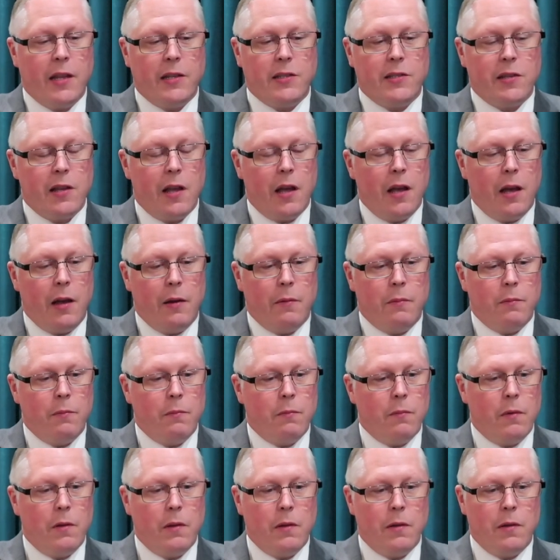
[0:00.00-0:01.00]
It's
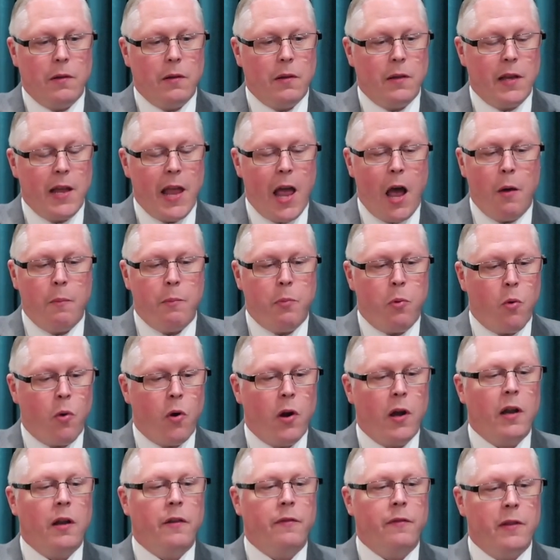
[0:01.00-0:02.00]
um, the
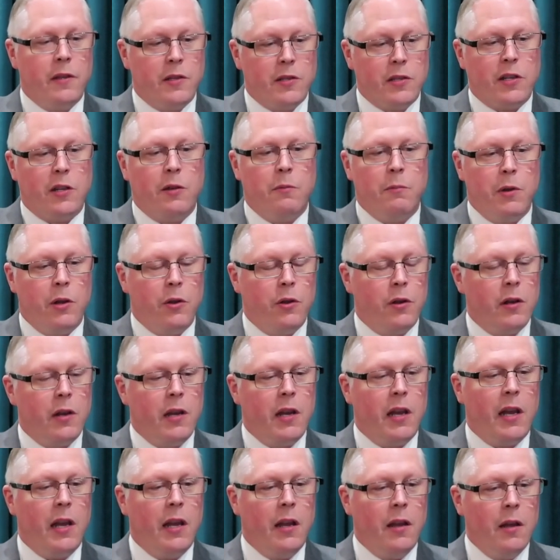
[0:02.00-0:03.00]
outpouring of this
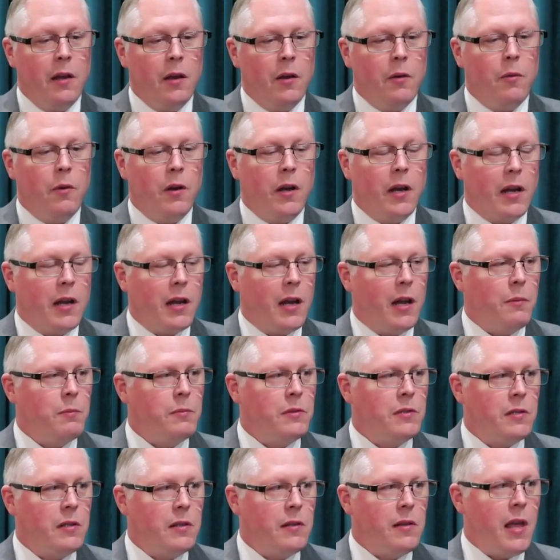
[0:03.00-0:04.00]
community when it
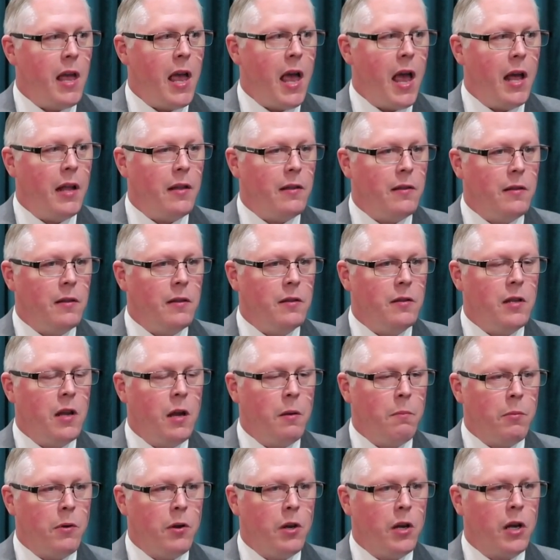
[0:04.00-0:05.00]
comes to that. The
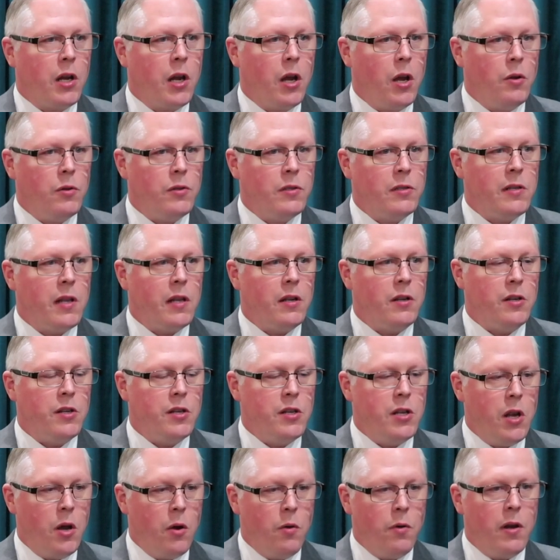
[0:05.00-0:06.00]
number of coats that are
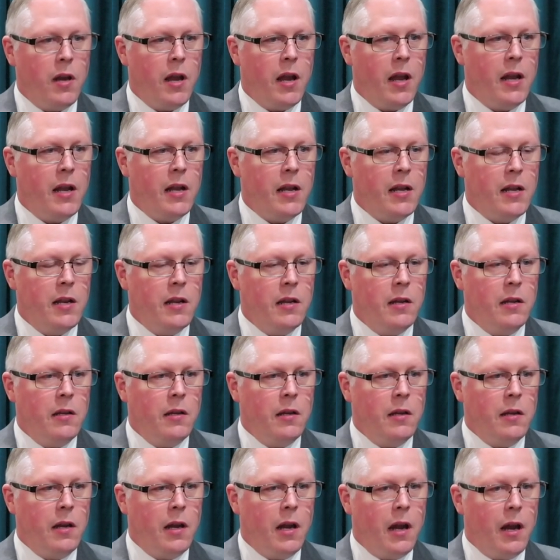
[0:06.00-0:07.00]
donated
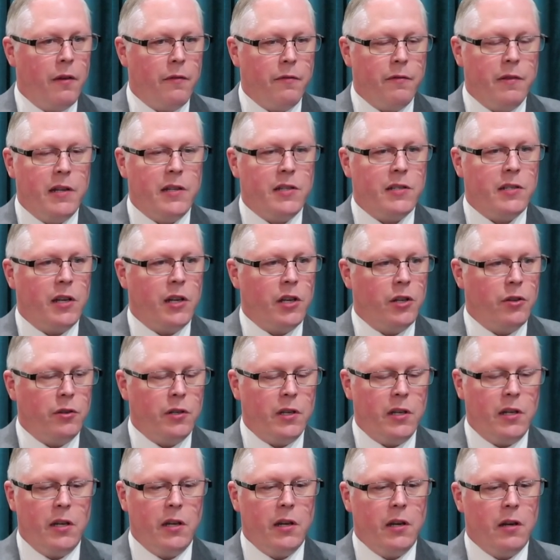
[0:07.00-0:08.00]
every
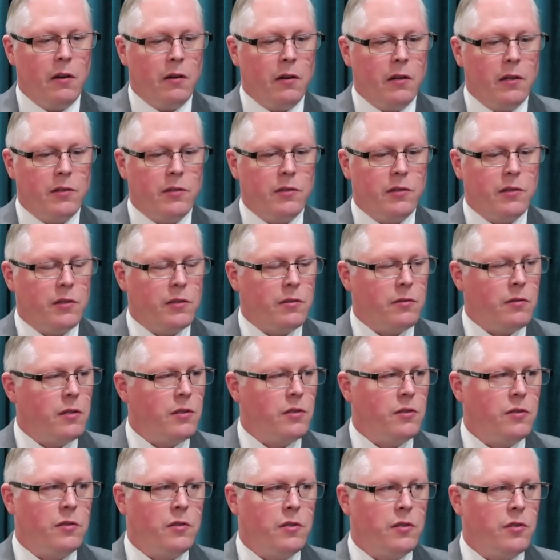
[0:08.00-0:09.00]
single year is just
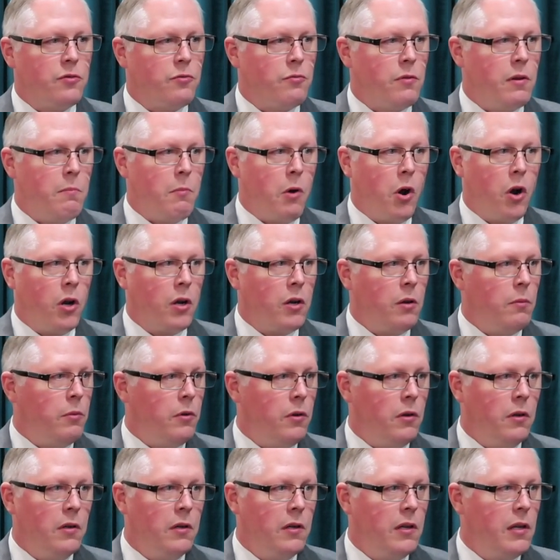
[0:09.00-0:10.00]
it's just
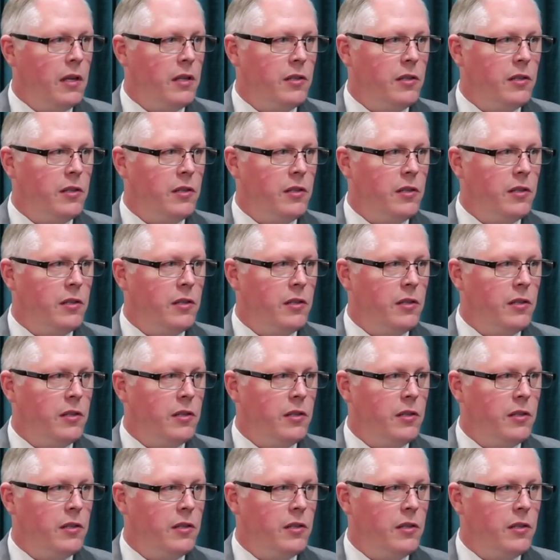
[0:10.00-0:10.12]
remarkable. Yeah.